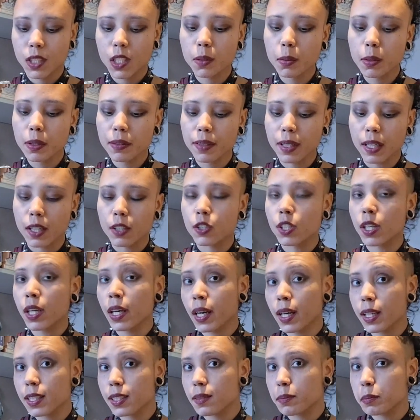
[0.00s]
be fair, she
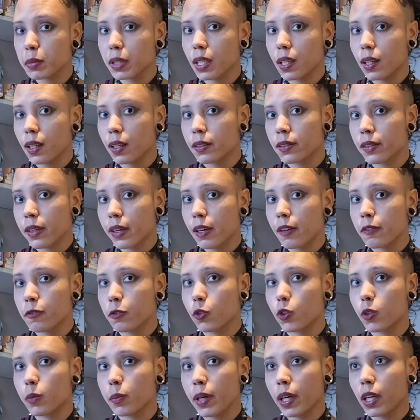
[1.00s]
has been asking
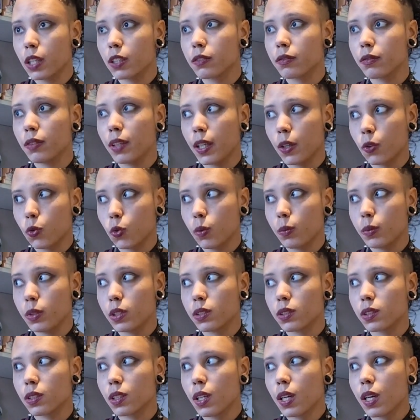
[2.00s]
for a pair of leg
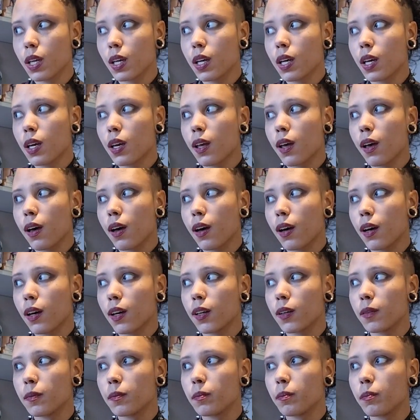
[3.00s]
warmers.
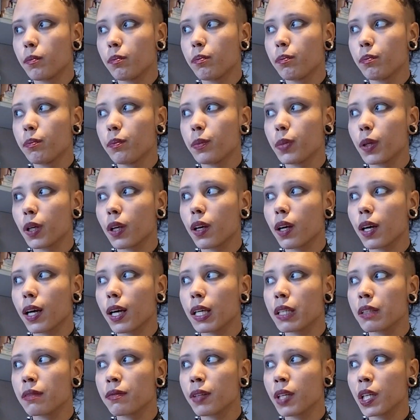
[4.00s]
But
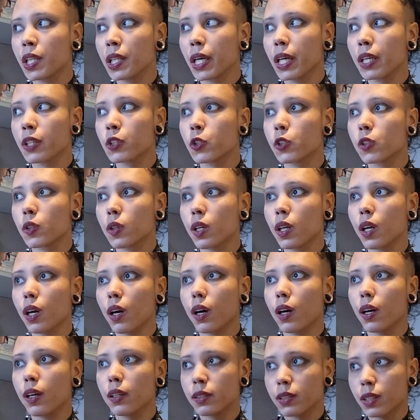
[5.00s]
I feel like she's only
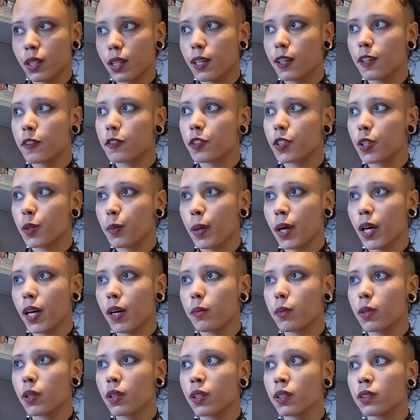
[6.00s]
asking for a pair
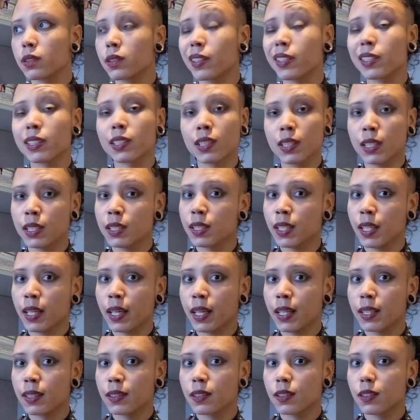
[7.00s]
because her sister
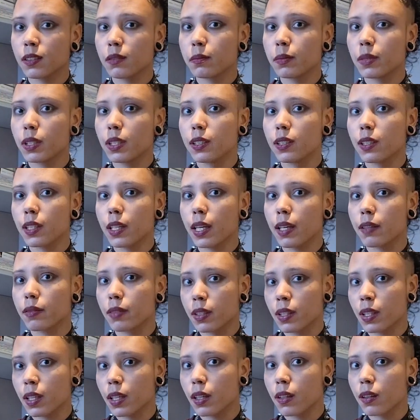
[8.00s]
has them, and
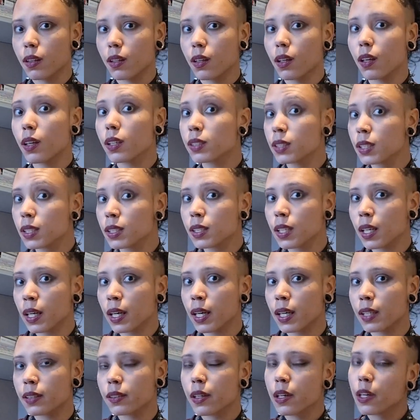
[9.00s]
everything that her sister
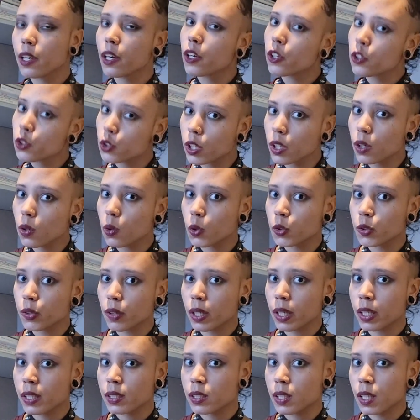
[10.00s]
has, she also
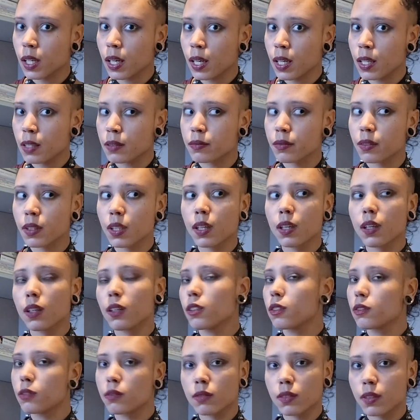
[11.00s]
has to have.
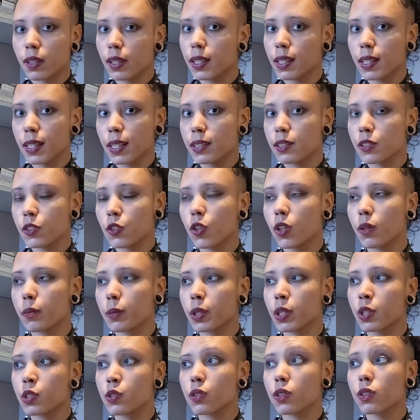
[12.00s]
Like, it's not
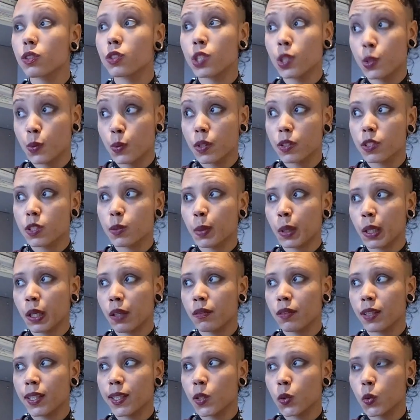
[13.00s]
because she wants a pair
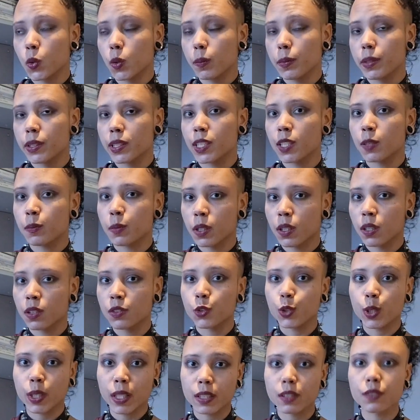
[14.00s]
of leg warmers, it's because
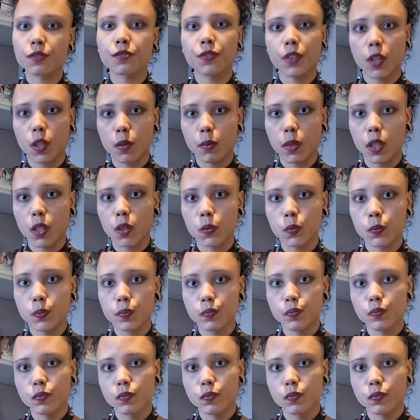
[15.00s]
she has FOMO.